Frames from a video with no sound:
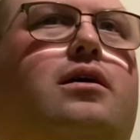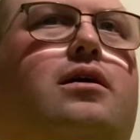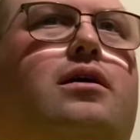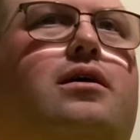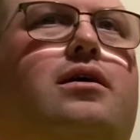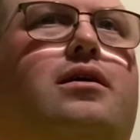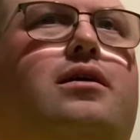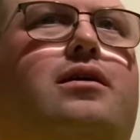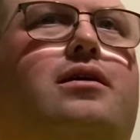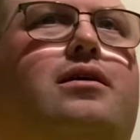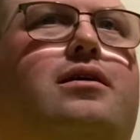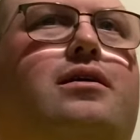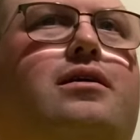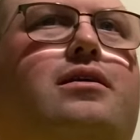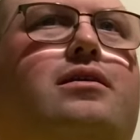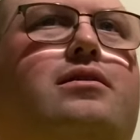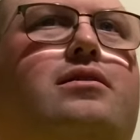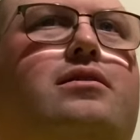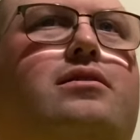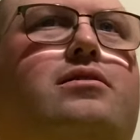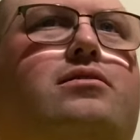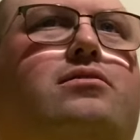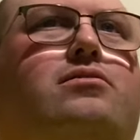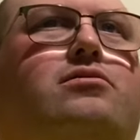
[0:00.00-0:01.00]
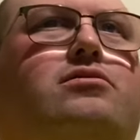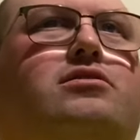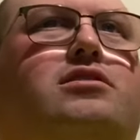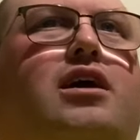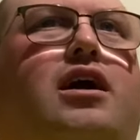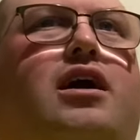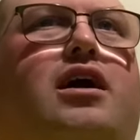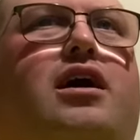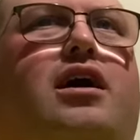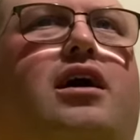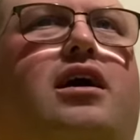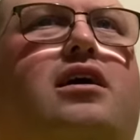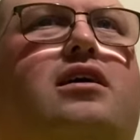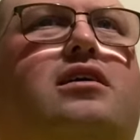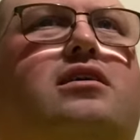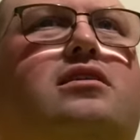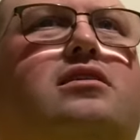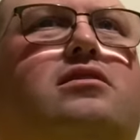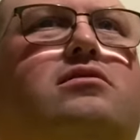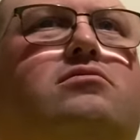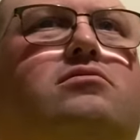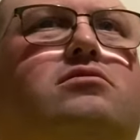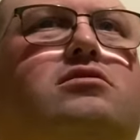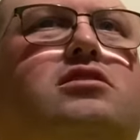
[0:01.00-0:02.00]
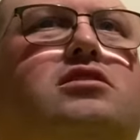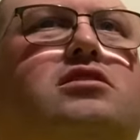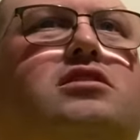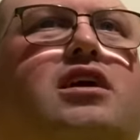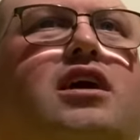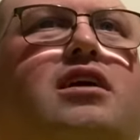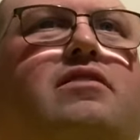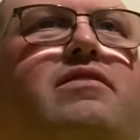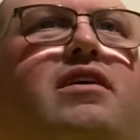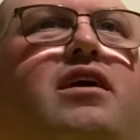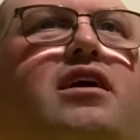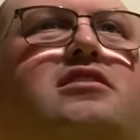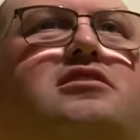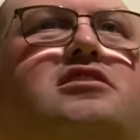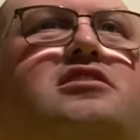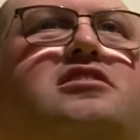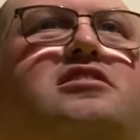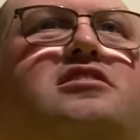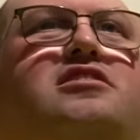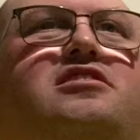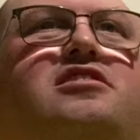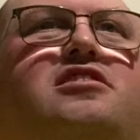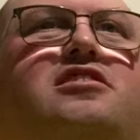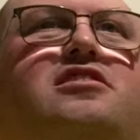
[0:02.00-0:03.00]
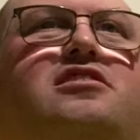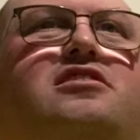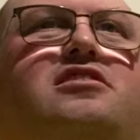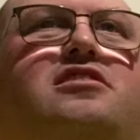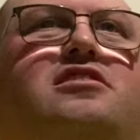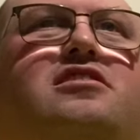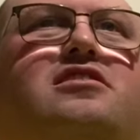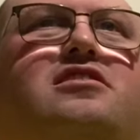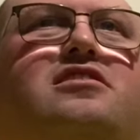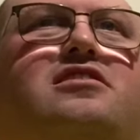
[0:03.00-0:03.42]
What was that? What's his name? Hutchinson.